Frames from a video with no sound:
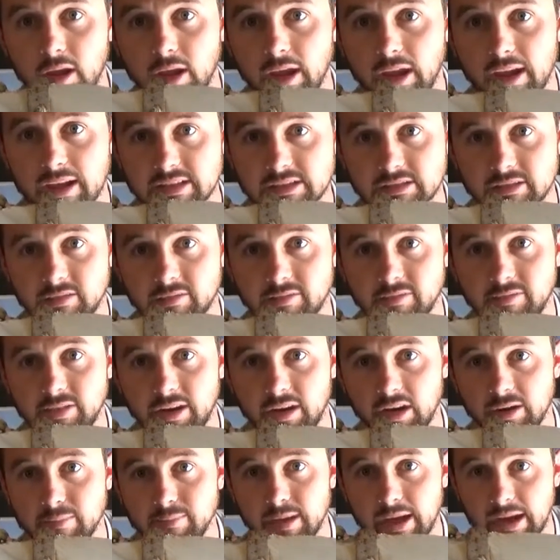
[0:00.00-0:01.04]
has a
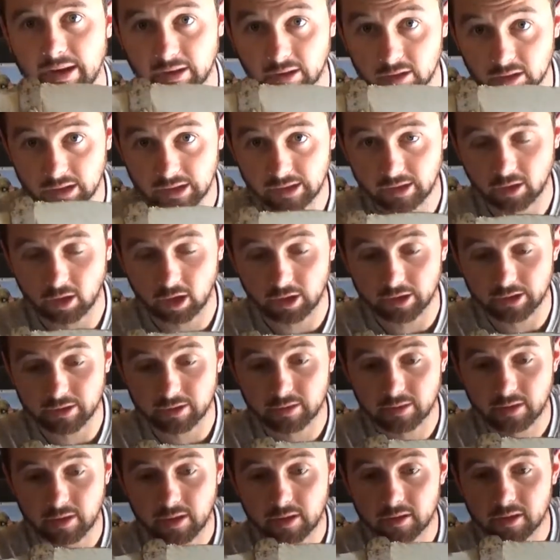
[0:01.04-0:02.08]
very bad glare on it.
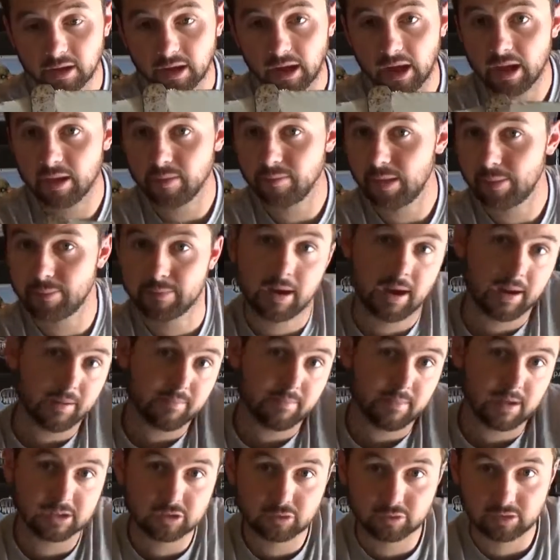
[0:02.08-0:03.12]
That might
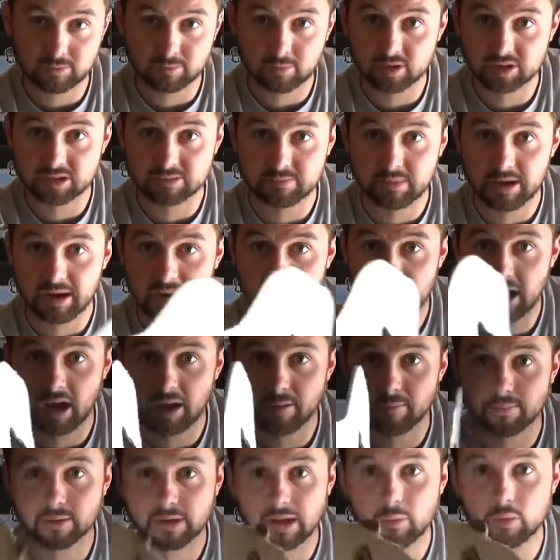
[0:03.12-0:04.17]
mess with the birds, it may
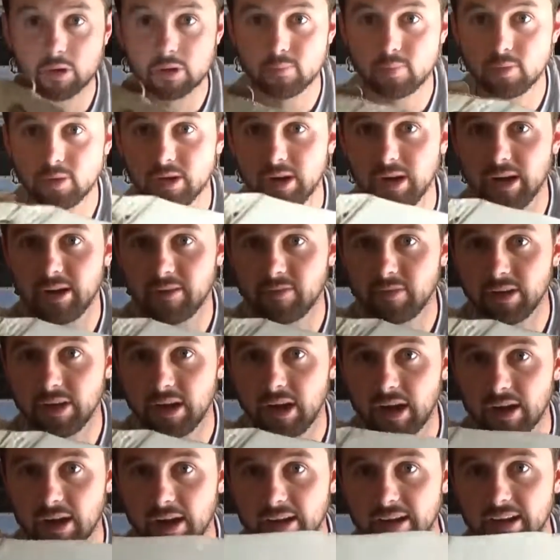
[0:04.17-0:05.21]
not, but I want to put every
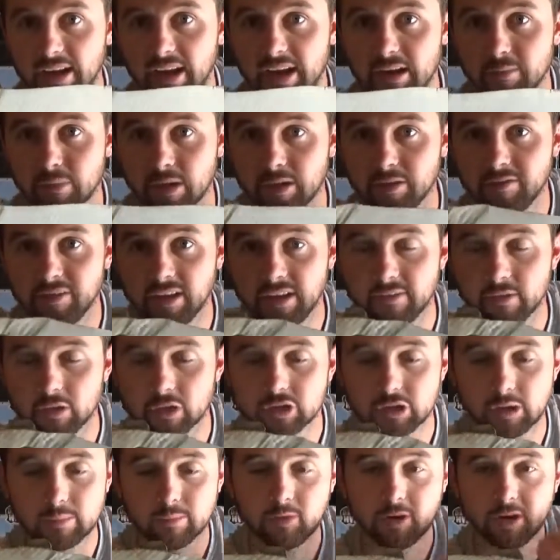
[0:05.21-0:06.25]
out I can in my favor,
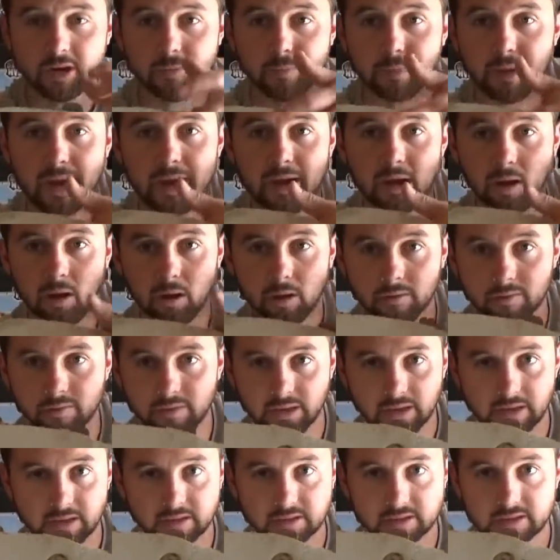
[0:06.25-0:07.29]
so I'm going to paint all of
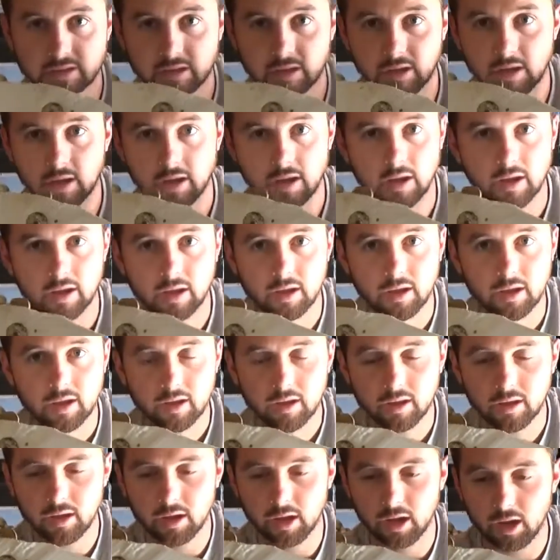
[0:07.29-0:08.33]
these
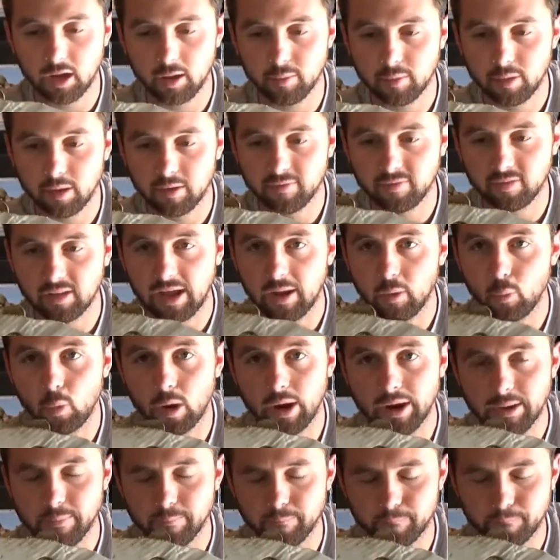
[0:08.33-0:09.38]
a flat
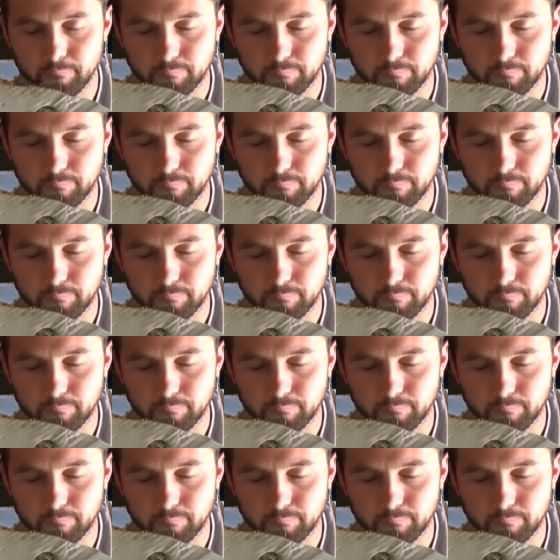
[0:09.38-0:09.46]
white.